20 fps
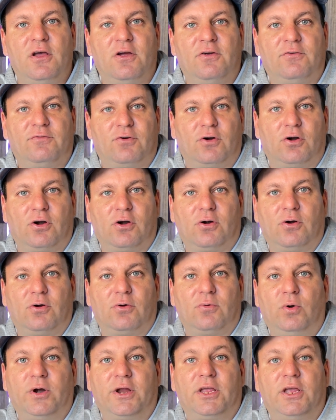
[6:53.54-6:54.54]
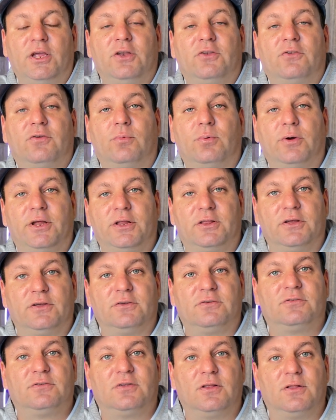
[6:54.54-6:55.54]
for Ricky to read
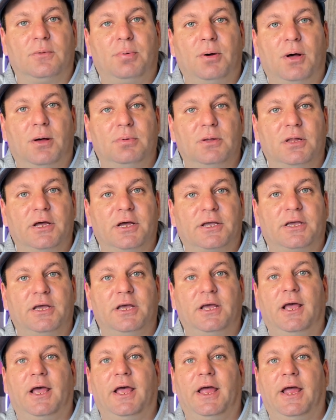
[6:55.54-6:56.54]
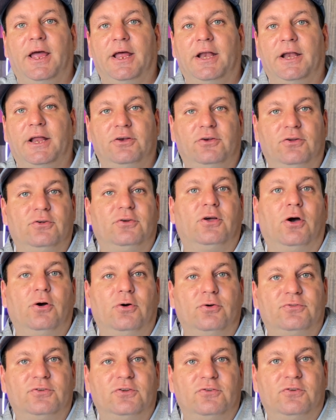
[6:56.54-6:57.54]
this to the public, and I do
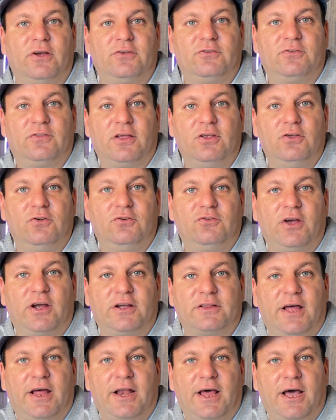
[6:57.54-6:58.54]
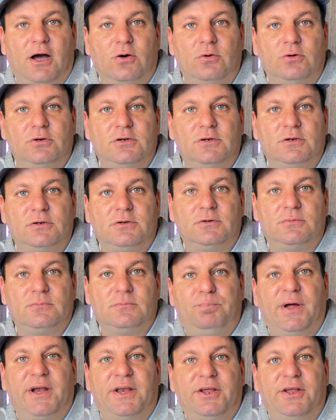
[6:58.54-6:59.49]
go suggest that you check that out. But